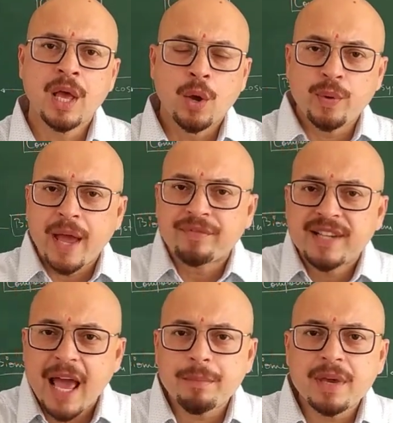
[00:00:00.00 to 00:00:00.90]
We have
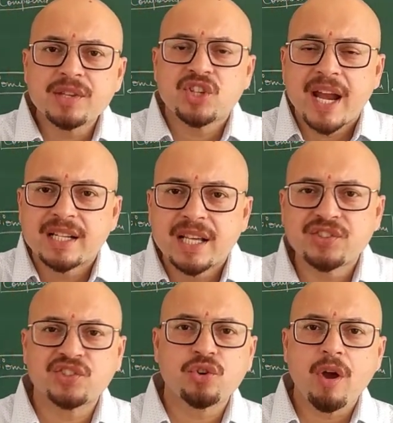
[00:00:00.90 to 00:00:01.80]
damaged and
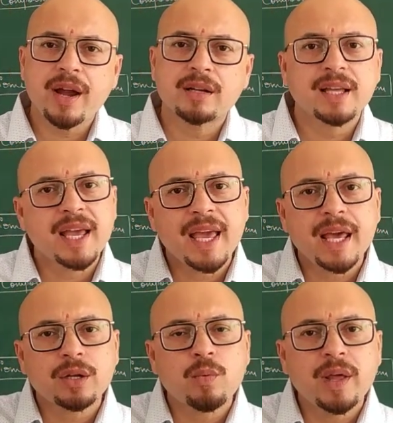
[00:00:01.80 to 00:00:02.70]
destroyed the
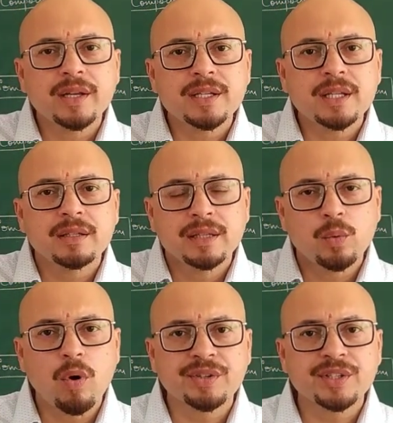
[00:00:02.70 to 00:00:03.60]
air quality, the
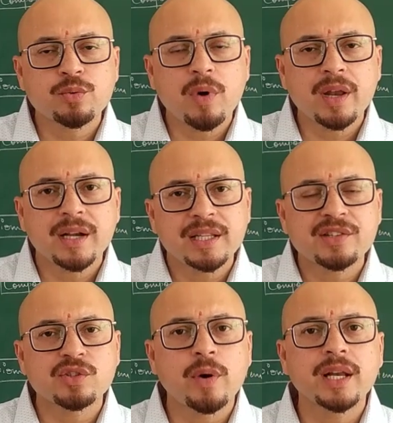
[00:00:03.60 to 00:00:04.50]
water quality, the
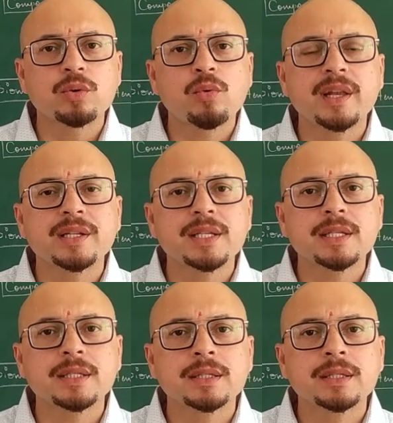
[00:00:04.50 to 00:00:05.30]
soil quality.